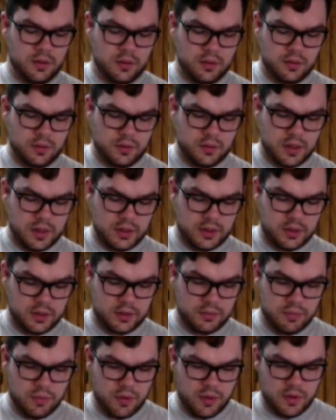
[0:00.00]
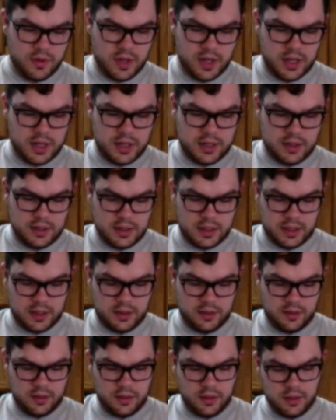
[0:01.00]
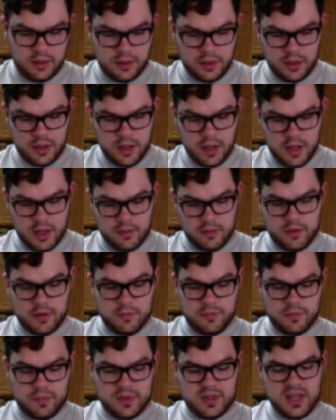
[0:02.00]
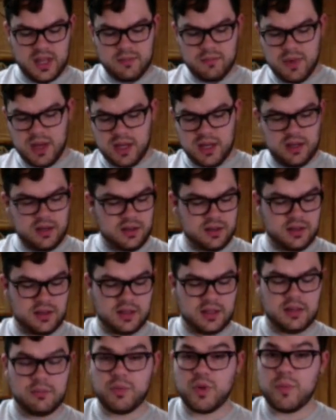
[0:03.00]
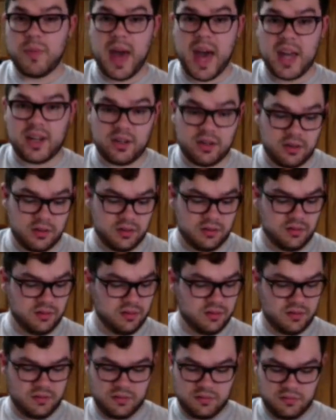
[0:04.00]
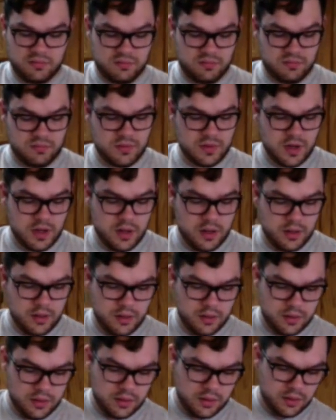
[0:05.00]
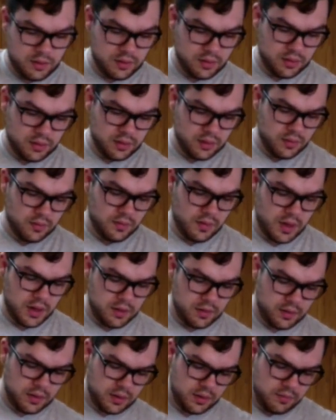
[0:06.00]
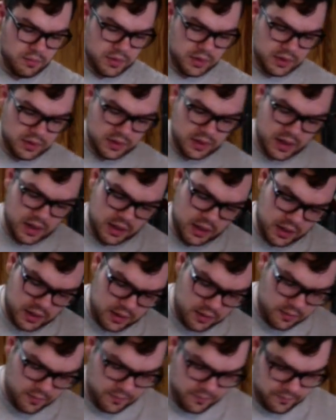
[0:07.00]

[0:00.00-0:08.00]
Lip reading: so let's just pour that in there. It's like making just a simple batter, you know. I'm going to mix that in.